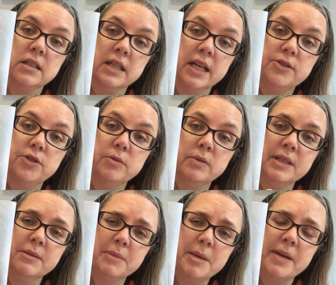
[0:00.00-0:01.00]
not too,
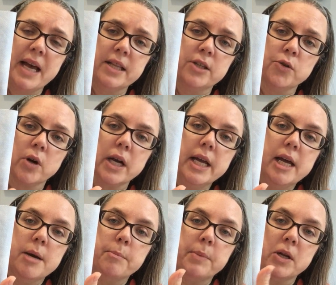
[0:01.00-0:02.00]
well, maybe I had the door,
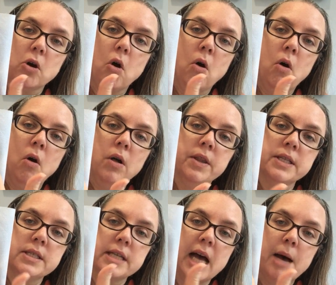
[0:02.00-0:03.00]
but all
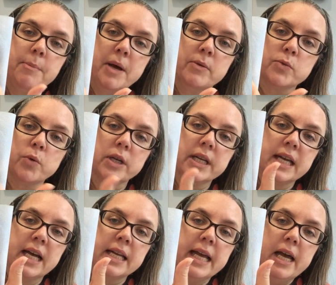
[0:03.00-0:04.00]
this top I was
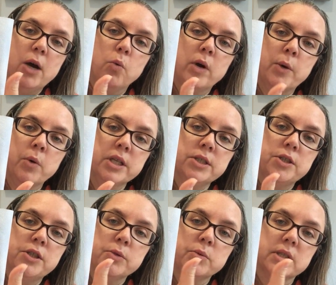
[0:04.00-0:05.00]
working on, what I wanted
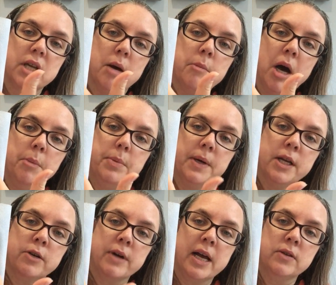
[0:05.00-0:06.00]
to do was come up
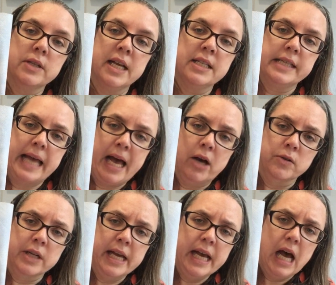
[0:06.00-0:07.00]
and around and down.